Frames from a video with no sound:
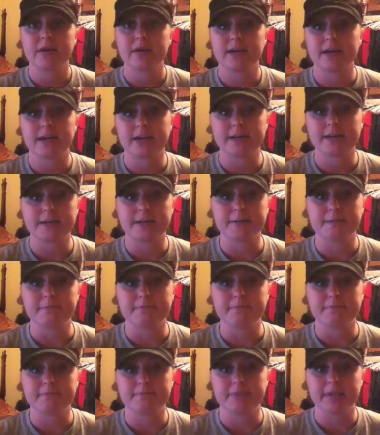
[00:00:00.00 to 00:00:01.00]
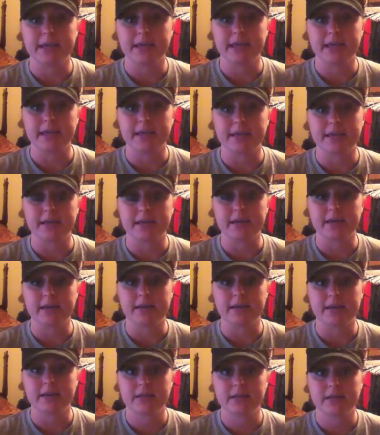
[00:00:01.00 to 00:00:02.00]
And
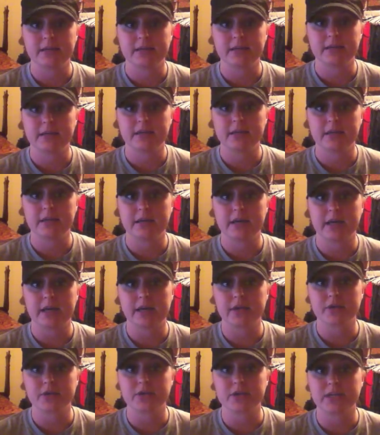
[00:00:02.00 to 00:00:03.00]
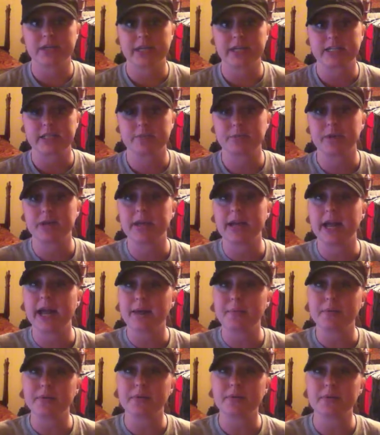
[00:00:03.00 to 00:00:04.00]
I usually like to put an
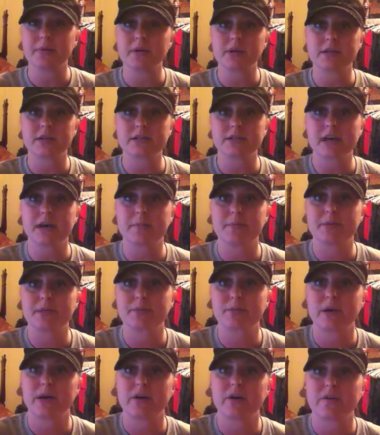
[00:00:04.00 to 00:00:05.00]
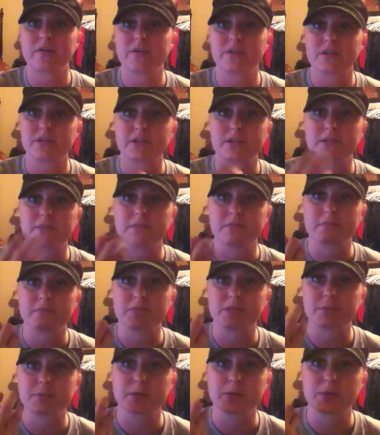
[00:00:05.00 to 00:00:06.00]
apple on top as well for some
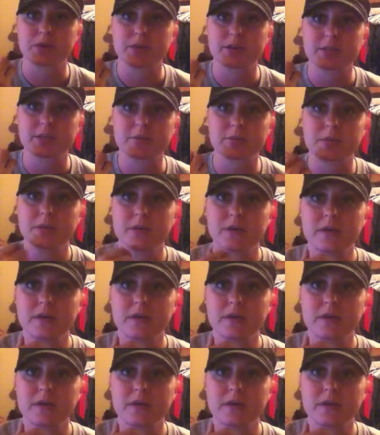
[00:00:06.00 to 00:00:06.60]
crisp,